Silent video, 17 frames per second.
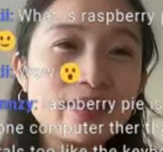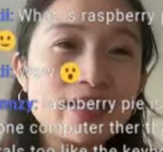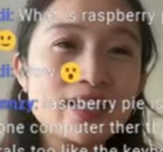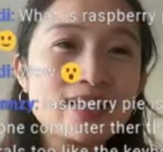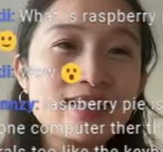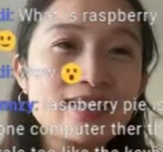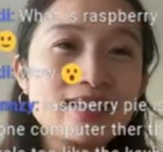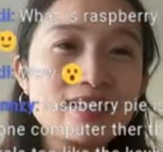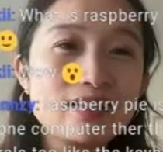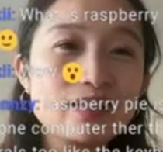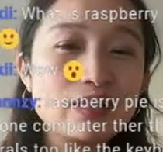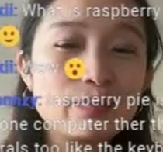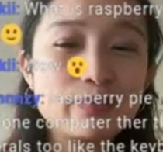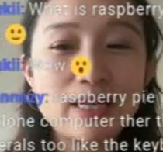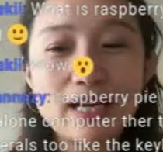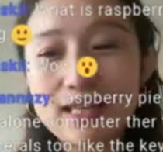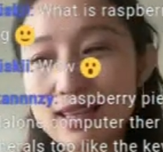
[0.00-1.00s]
me,
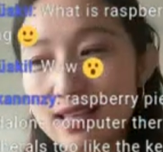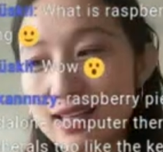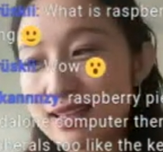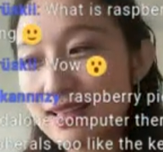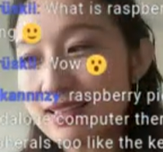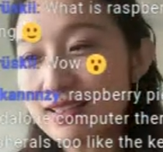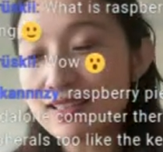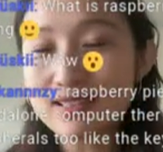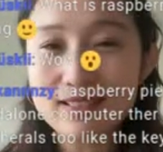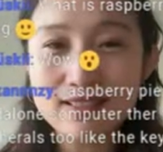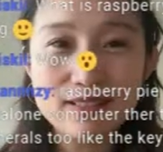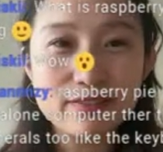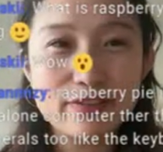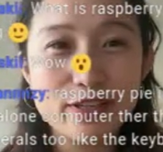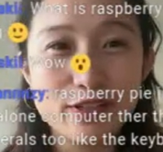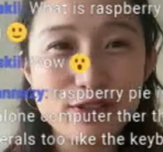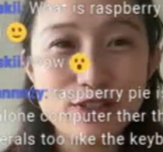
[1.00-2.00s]
But I think that this is the
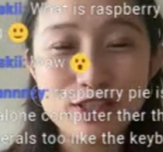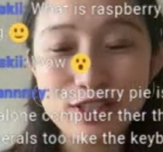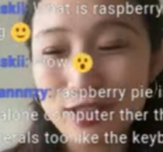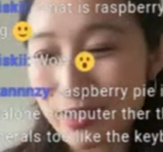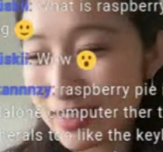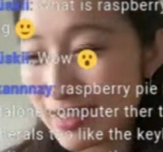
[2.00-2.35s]
future